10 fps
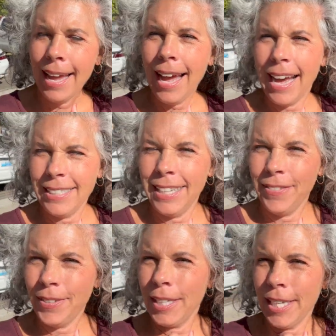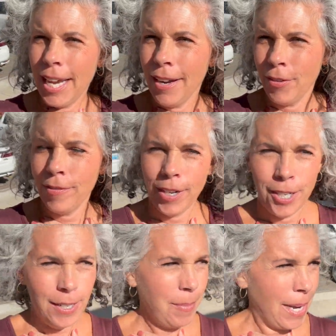I definitely have
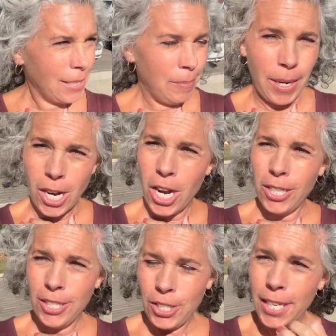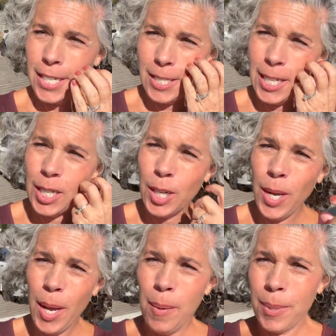reverted back to my college days here
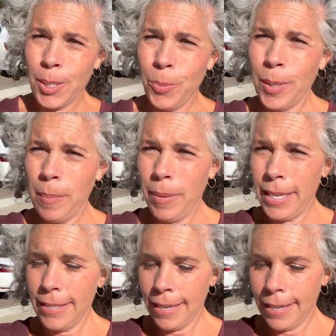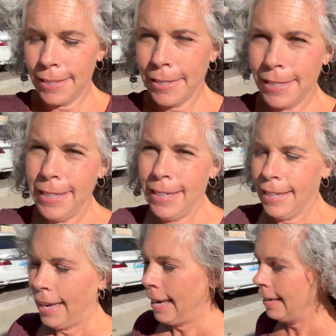because we're at Blake's house
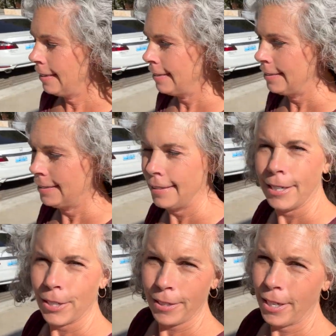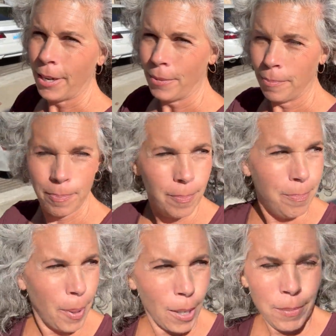and they're, you know,
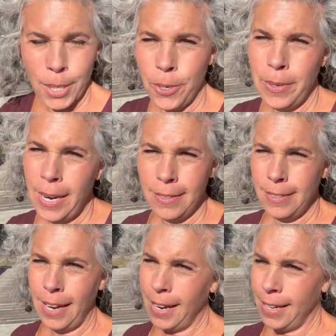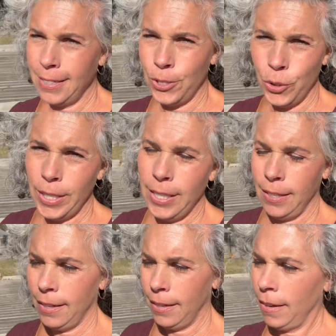barbecuing outside and
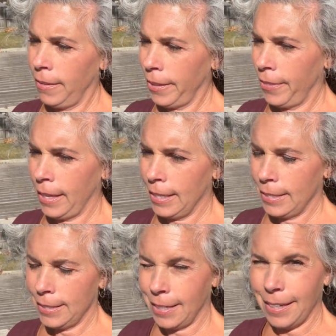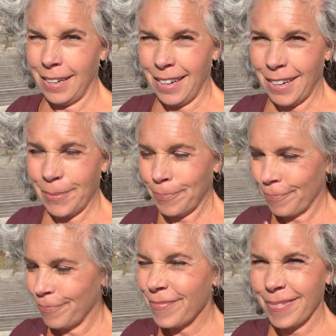drinking and all the things. And uh,
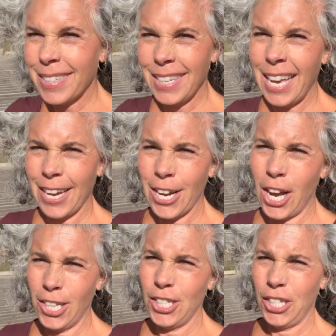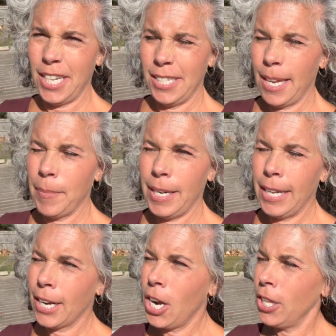yeah, college days. I've been
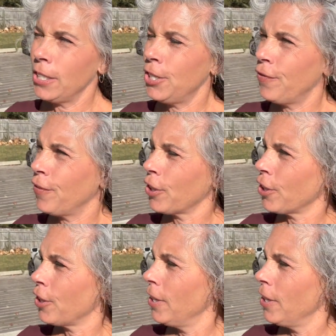out of college for...